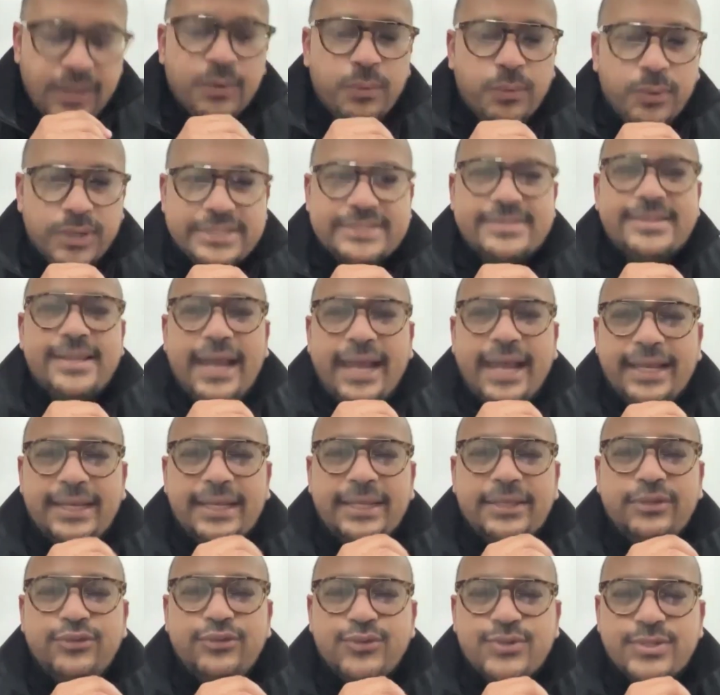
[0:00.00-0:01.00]
was
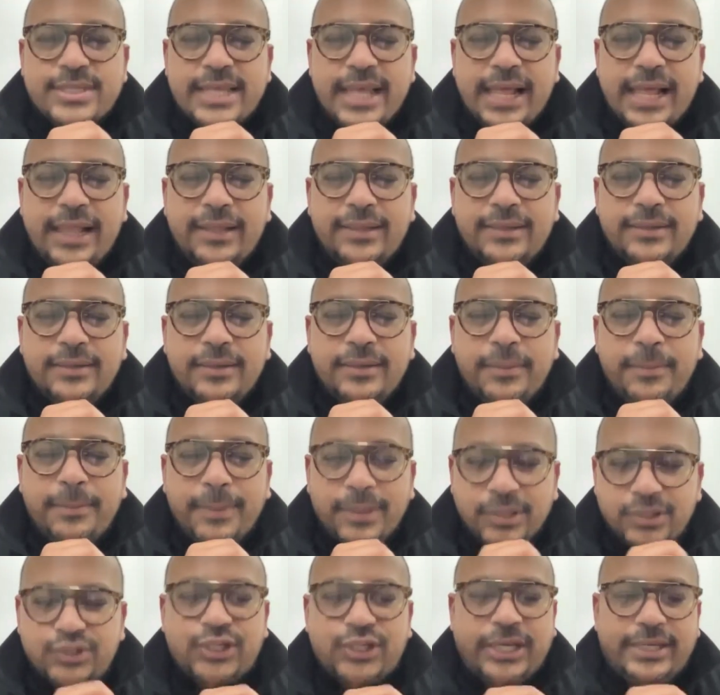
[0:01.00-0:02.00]
struggling to sell
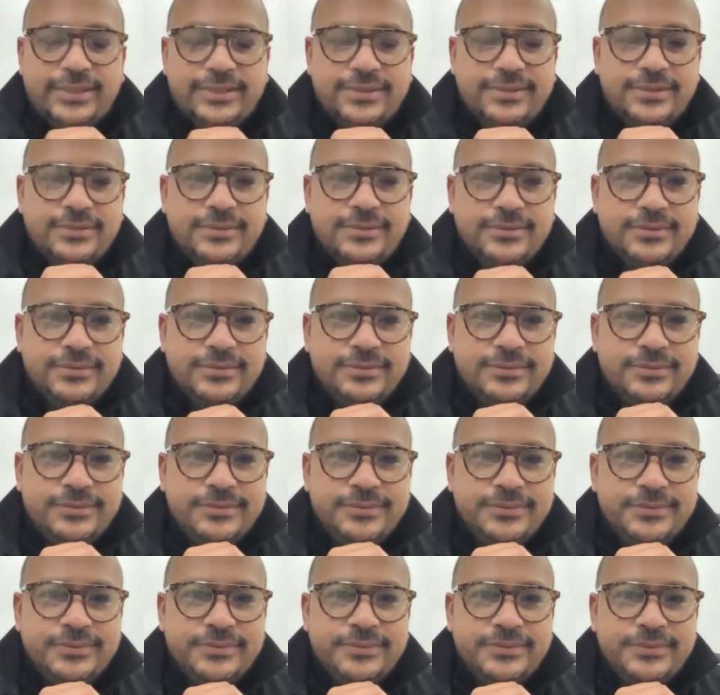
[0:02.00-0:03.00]
milkshakes.
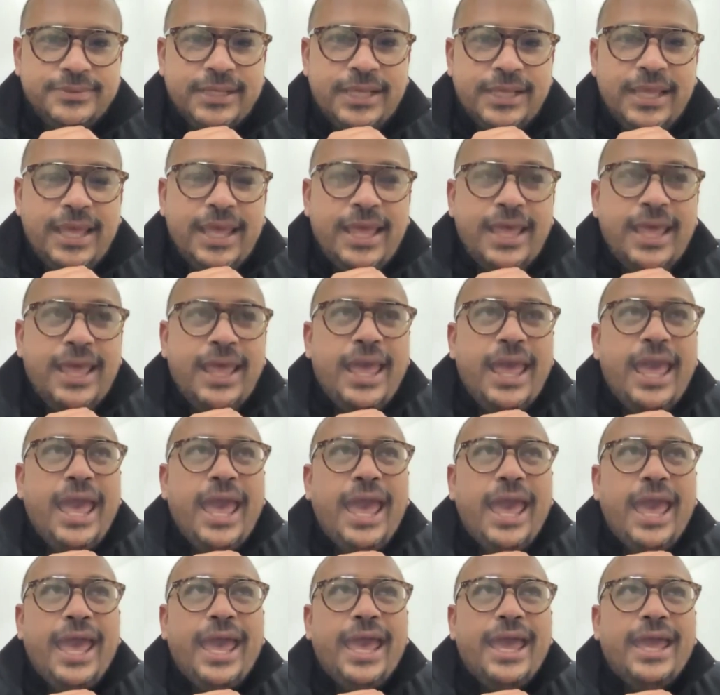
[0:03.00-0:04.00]

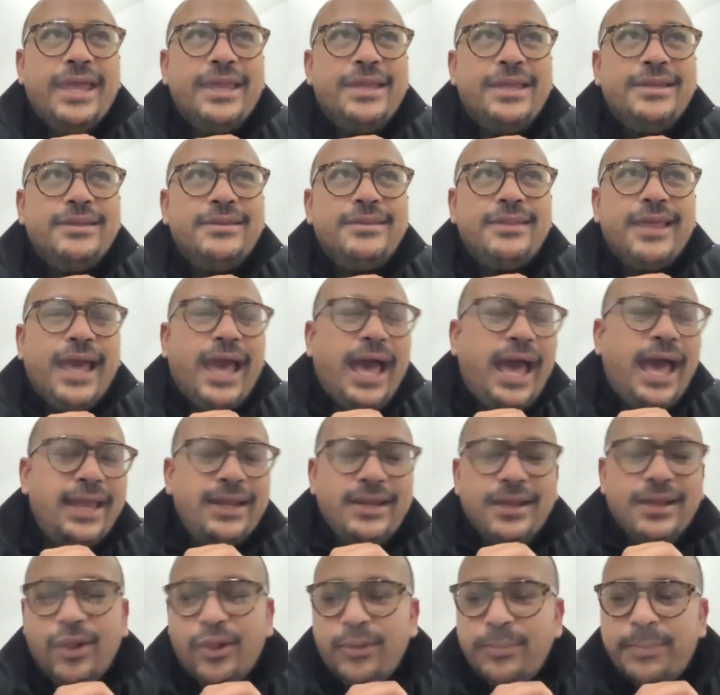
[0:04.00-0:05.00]
And they
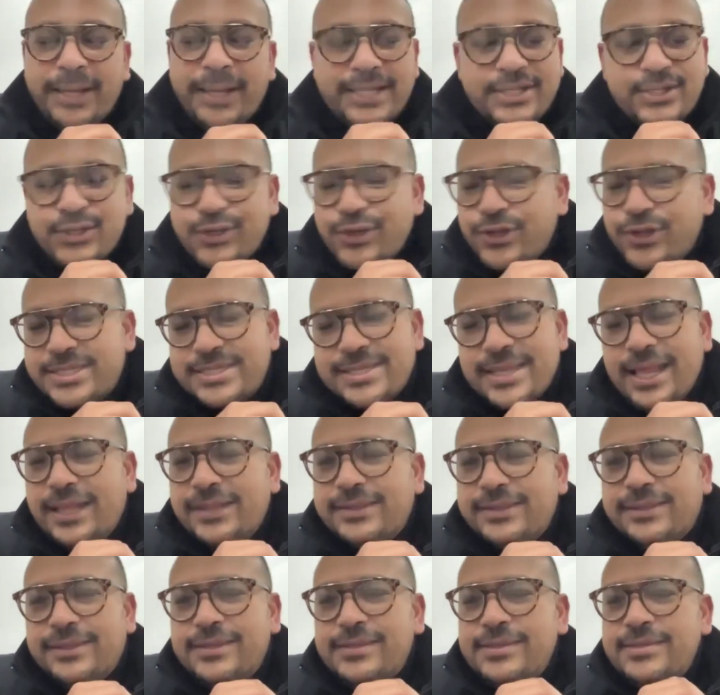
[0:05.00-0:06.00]
hired a whole bunch of
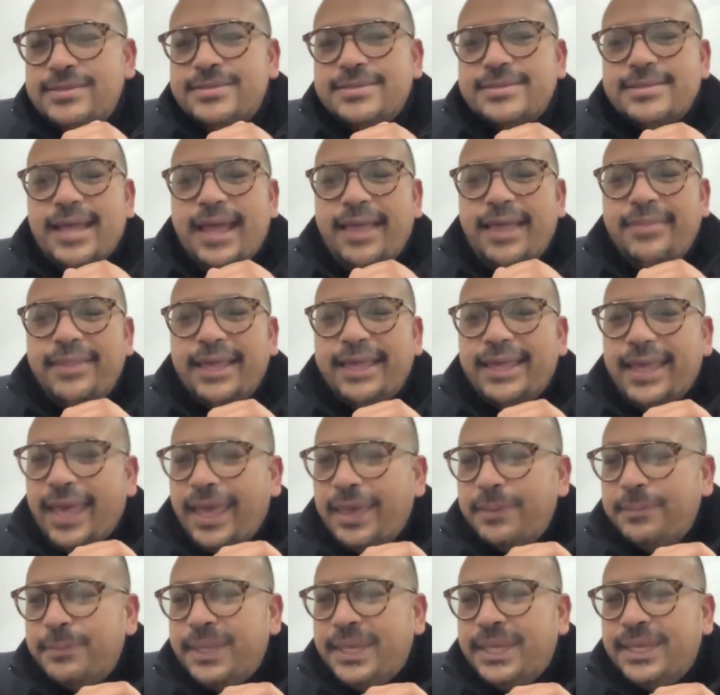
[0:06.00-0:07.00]
consultants, and they
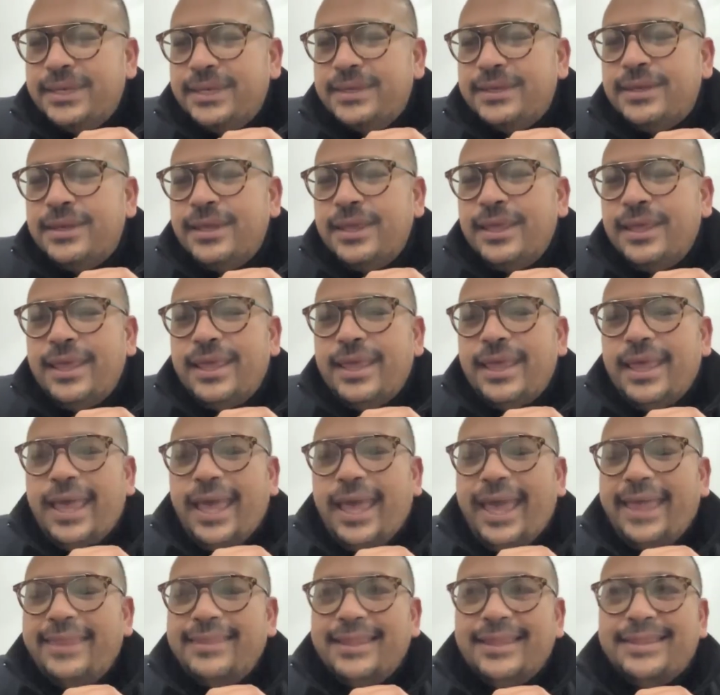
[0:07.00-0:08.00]
came in
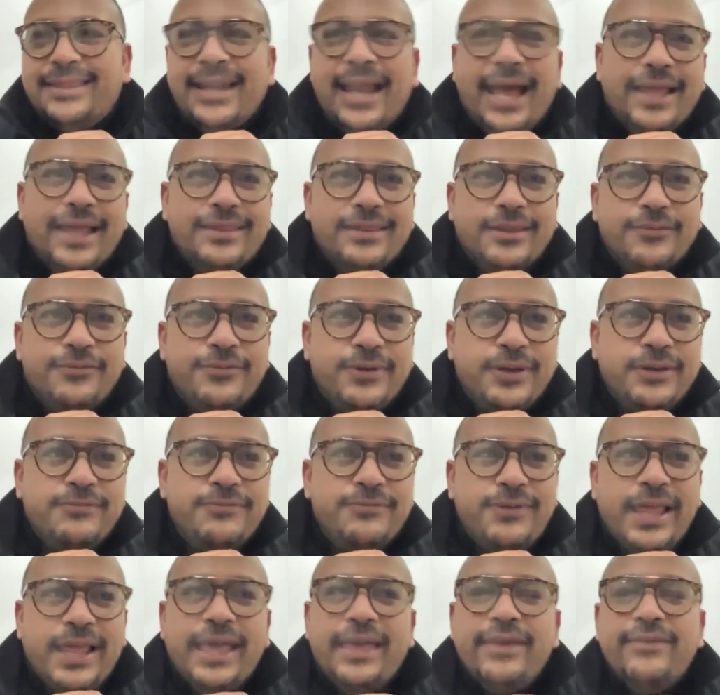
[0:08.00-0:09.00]
and they tried different
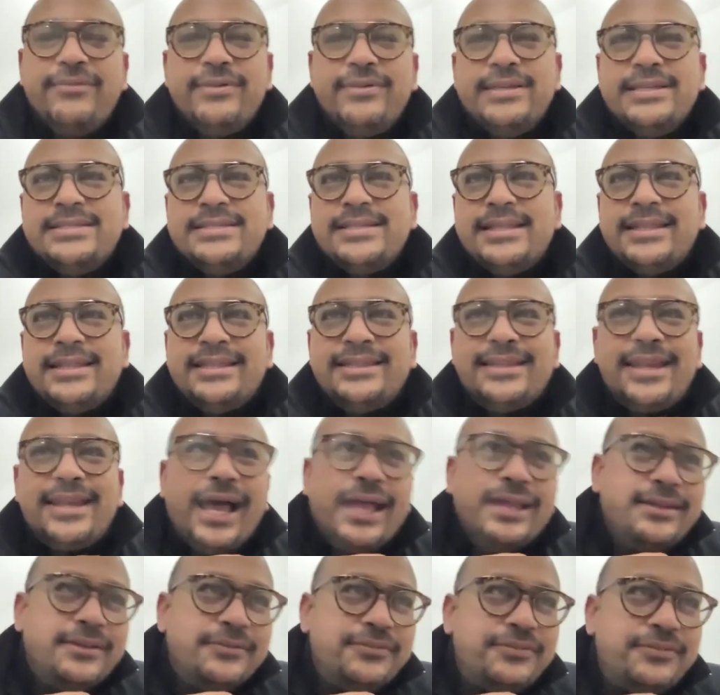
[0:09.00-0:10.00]
flavors, and they
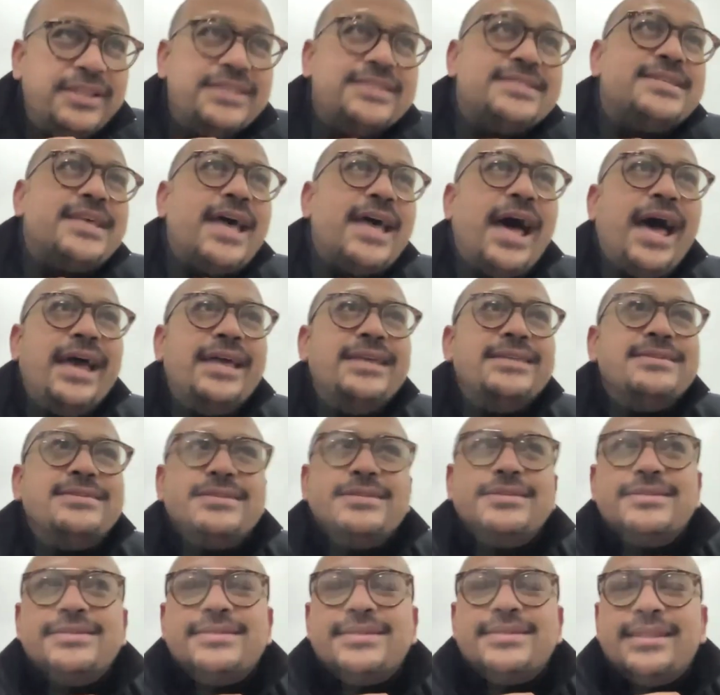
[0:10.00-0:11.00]
tried different
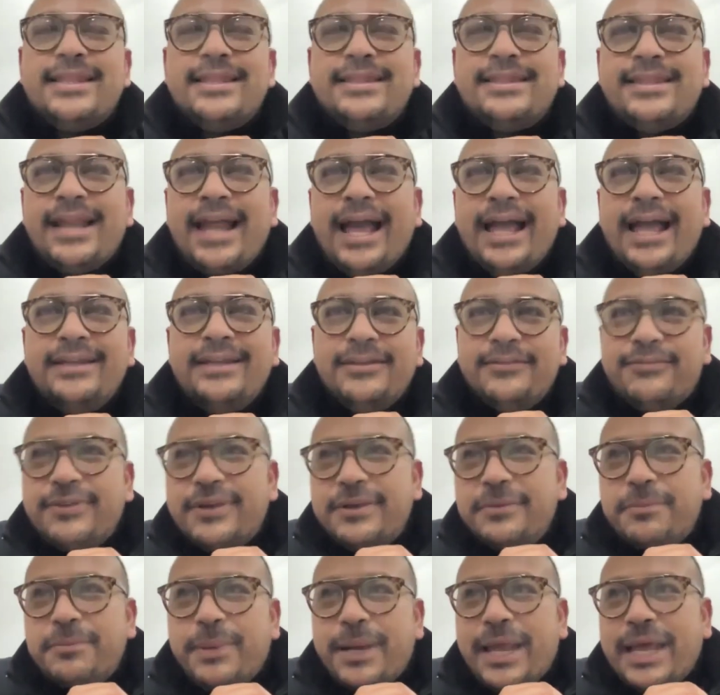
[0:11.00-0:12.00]
sizes, and they tried
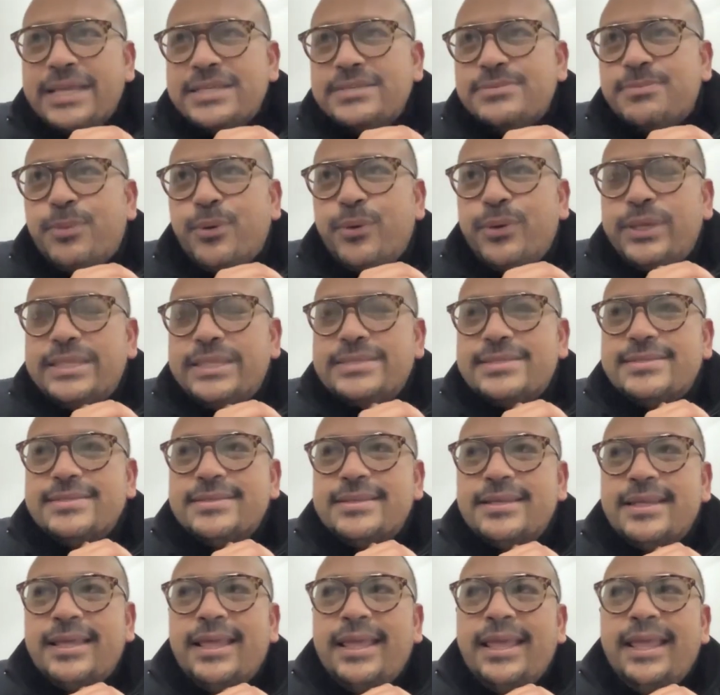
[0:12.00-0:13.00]
different price points.
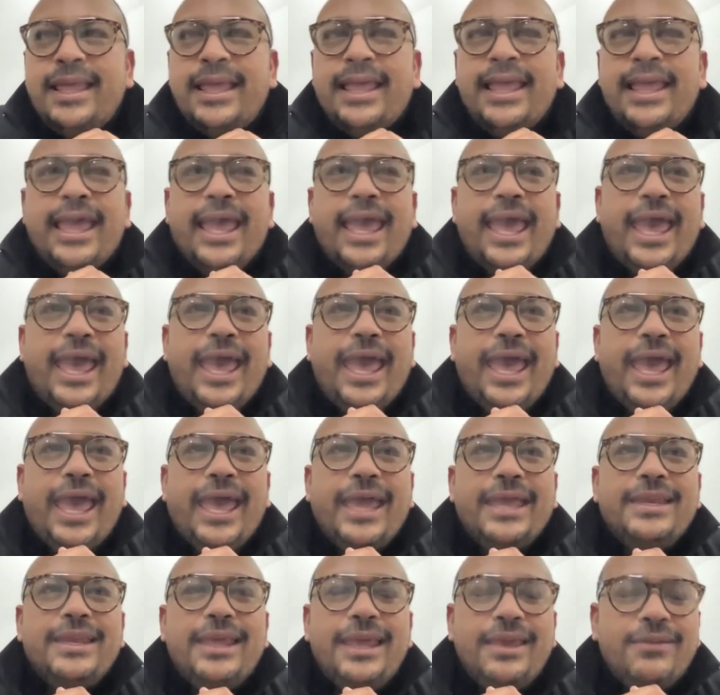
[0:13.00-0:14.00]

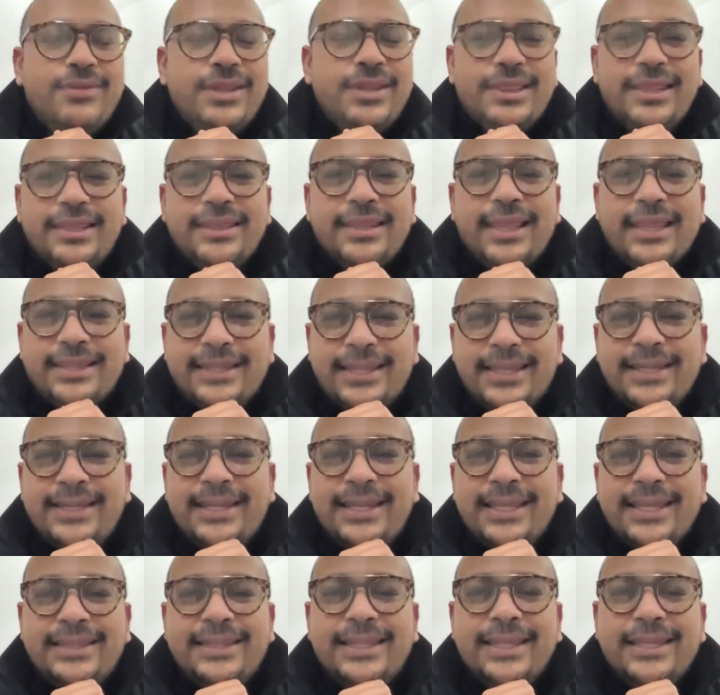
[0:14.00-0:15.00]
And everything they
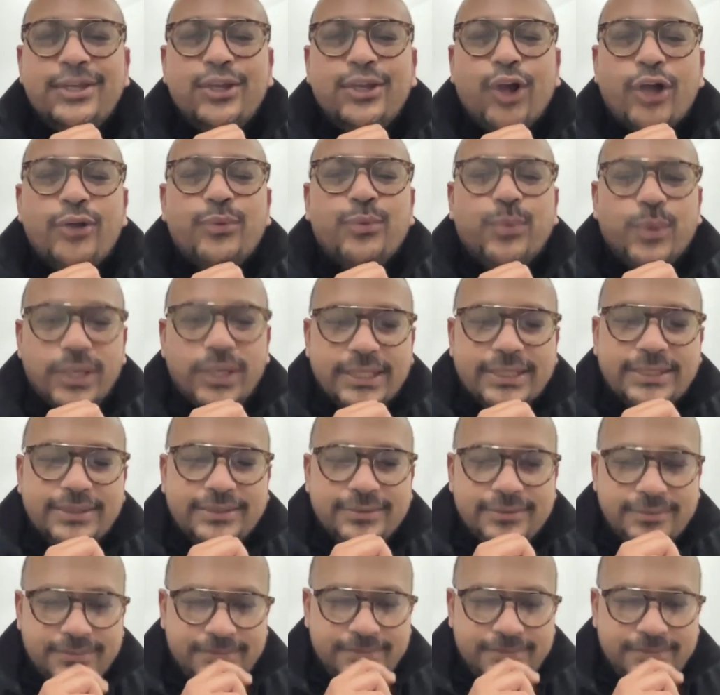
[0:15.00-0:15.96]
did, it did not work.